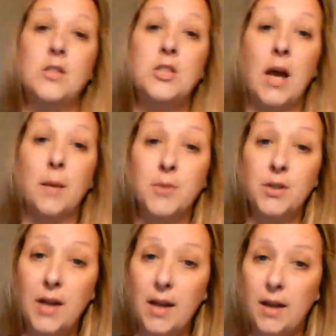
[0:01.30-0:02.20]

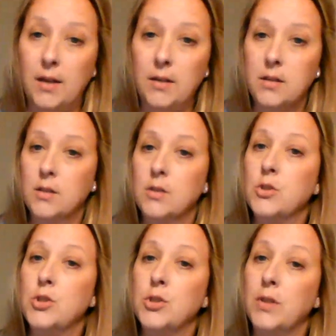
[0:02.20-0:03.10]
Chapter 8
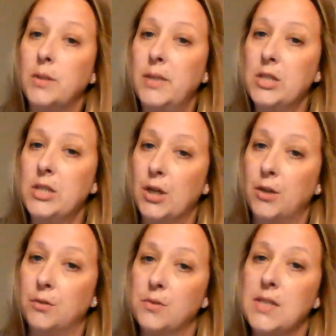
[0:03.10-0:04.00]
Junie B.
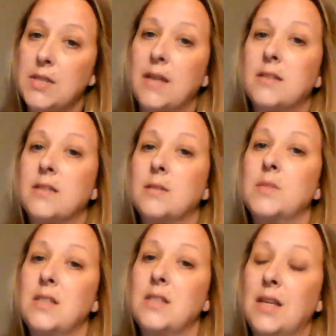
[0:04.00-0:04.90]
Jones and Some
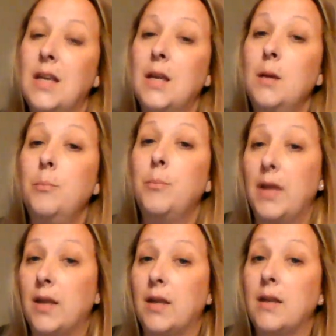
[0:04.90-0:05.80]
Sneaky
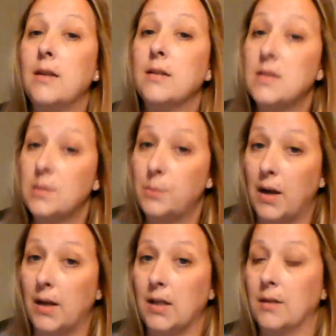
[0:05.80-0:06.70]
Peeky
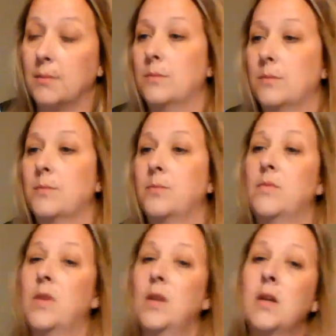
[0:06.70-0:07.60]
Spying.
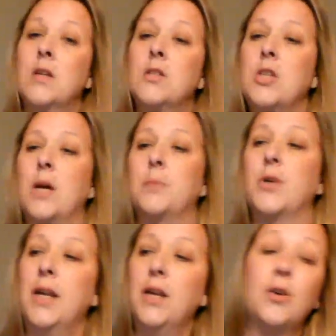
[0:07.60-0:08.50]
Chapter
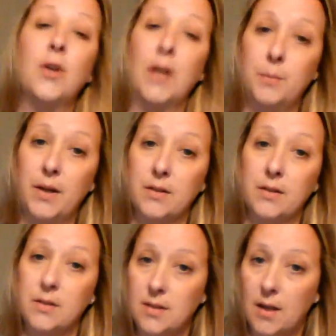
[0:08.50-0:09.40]
8
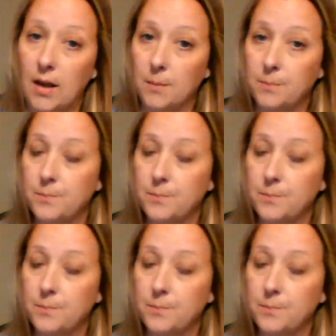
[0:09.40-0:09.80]
Grandparents' Day.